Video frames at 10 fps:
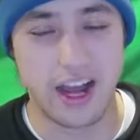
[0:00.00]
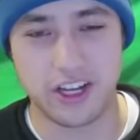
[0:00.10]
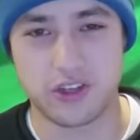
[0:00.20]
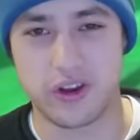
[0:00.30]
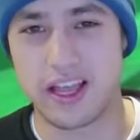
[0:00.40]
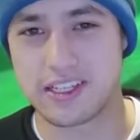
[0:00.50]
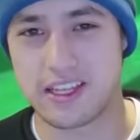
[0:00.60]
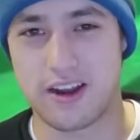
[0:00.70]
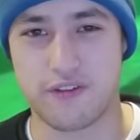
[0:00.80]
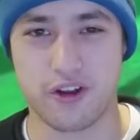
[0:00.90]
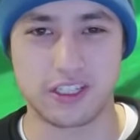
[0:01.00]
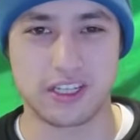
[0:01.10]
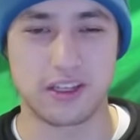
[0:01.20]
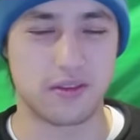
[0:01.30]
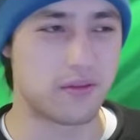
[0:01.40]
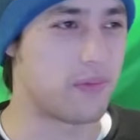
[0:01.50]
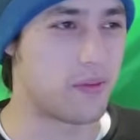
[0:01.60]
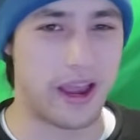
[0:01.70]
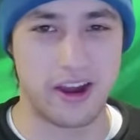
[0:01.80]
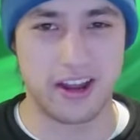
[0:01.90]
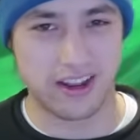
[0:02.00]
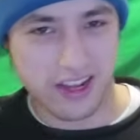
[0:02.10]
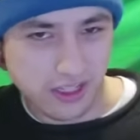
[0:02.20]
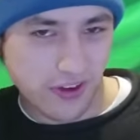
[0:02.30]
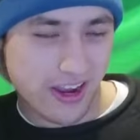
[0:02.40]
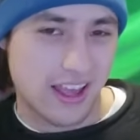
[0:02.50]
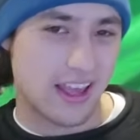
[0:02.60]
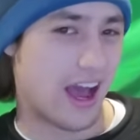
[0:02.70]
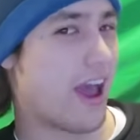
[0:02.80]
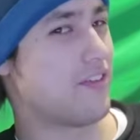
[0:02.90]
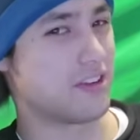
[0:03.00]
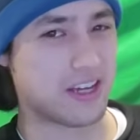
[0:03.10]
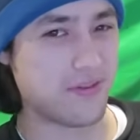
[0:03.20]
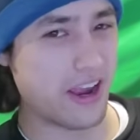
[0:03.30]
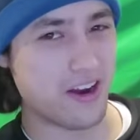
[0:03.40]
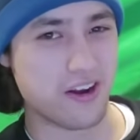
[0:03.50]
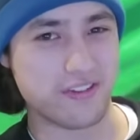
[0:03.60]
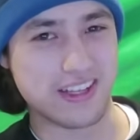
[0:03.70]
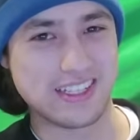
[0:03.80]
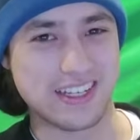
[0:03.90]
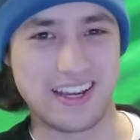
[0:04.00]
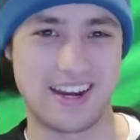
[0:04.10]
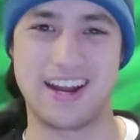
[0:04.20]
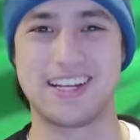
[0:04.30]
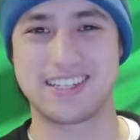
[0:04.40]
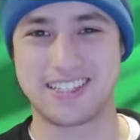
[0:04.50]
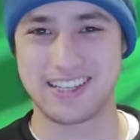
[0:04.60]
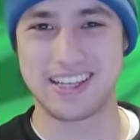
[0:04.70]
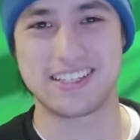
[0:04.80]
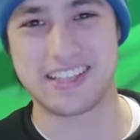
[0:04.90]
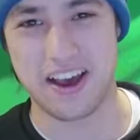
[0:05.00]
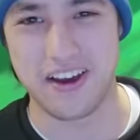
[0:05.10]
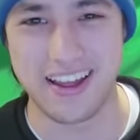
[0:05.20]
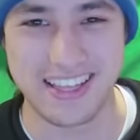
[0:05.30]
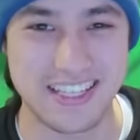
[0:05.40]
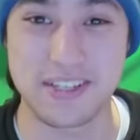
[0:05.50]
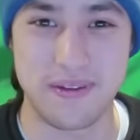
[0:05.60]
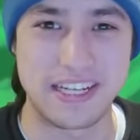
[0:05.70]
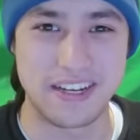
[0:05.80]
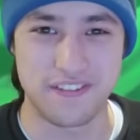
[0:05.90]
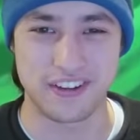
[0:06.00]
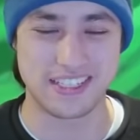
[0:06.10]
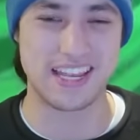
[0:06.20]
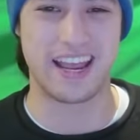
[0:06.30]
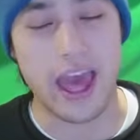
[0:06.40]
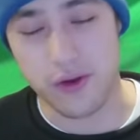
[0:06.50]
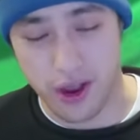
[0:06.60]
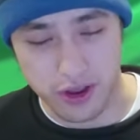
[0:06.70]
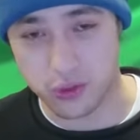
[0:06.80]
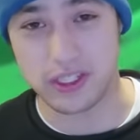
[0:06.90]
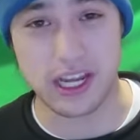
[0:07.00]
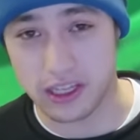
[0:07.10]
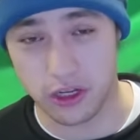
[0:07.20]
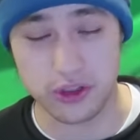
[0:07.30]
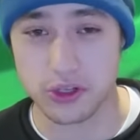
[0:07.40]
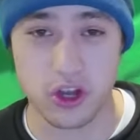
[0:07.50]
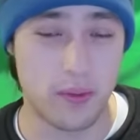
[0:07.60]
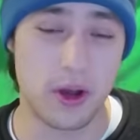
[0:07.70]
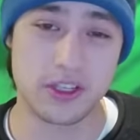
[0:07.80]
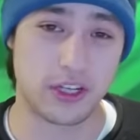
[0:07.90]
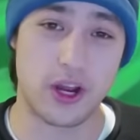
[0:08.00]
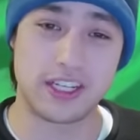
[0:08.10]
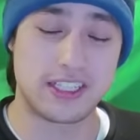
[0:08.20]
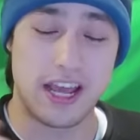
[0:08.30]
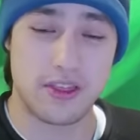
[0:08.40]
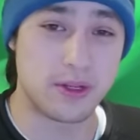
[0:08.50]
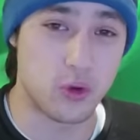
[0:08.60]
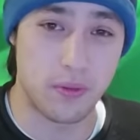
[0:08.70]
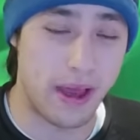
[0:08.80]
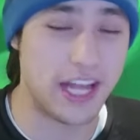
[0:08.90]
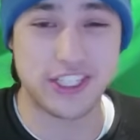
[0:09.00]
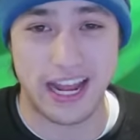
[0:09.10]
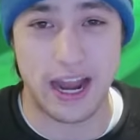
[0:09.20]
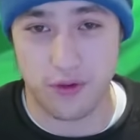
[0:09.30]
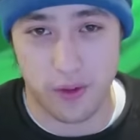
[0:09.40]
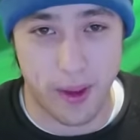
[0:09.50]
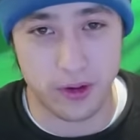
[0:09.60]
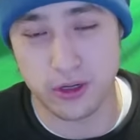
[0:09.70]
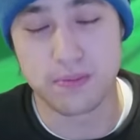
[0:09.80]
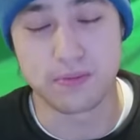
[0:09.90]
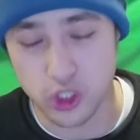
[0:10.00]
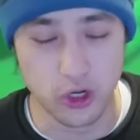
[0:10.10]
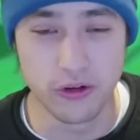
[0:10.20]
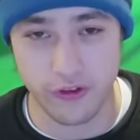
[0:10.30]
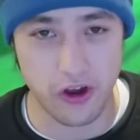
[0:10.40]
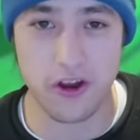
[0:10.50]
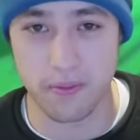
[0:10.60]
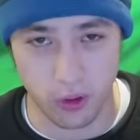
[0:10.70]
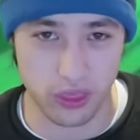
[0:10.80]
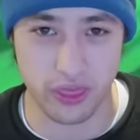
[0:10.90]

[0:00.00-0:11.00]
just realized that I forgot to put my hair down. It's fine. I haven't cut my hair off. It's still here. This is my default state. Anyways, once I learned those combos, I tried to take them into a match, and I remembered 2 very important